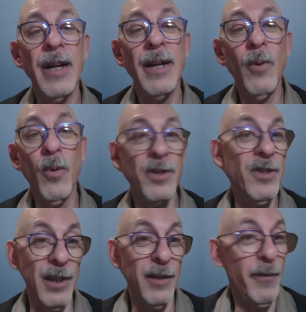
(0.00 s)
or
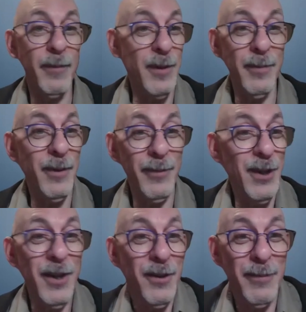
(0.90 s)
steal them from
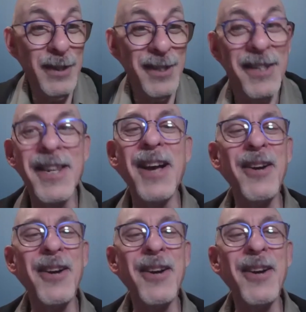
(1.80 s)
another business?